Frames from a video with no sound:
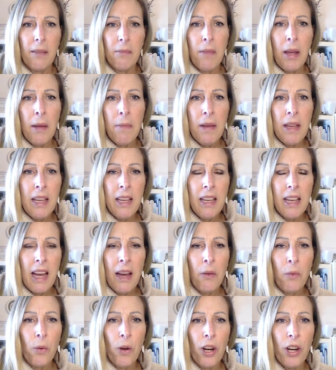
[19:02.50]
Maybe
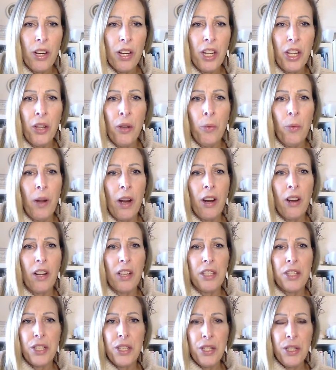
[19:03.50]
at work you wear
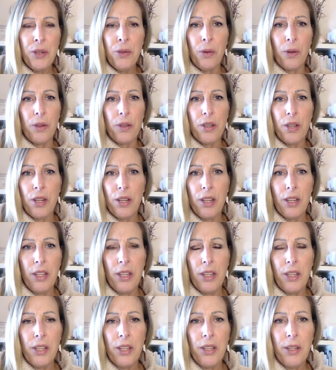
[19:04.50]
a suit,
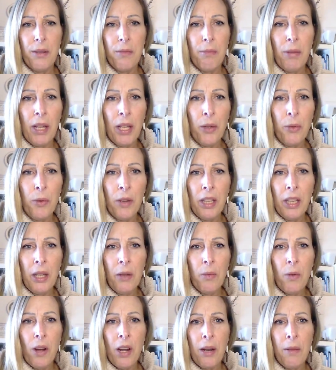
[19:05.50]
but you really
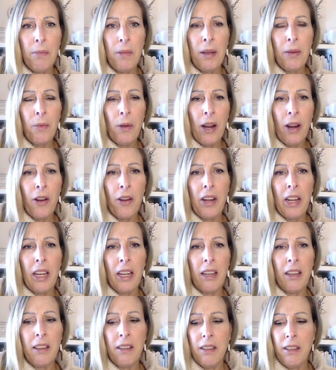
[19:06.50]
want to be
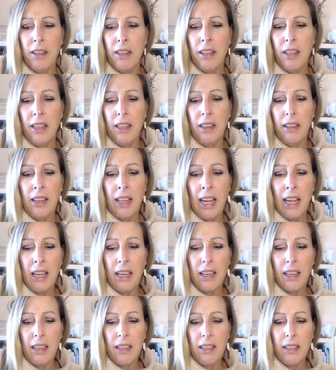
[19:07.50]
wearing
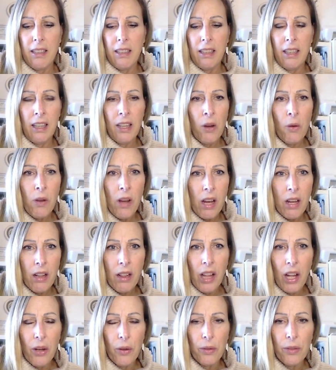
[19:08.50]
like yoga
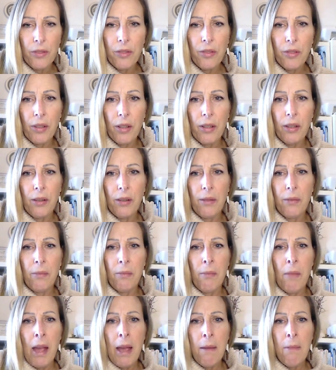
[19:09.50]
clothes.
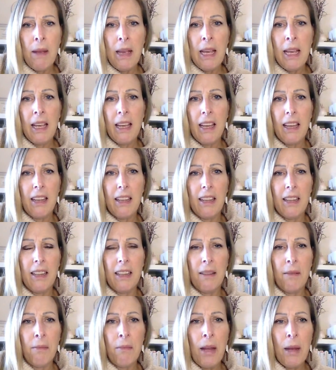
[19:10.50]
Maybe
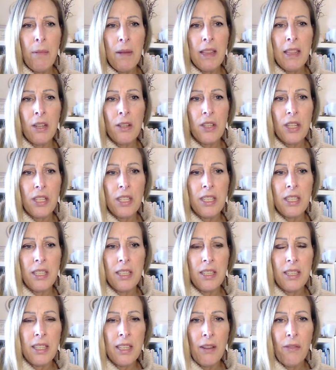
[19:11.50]
there's a
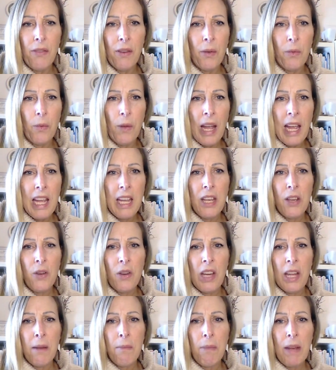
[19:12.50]
different way you
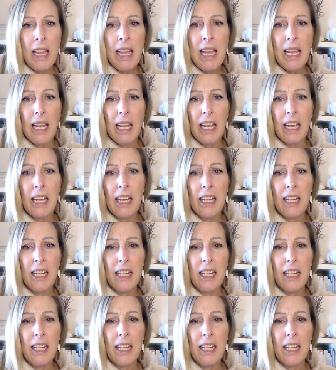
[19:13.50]
can be.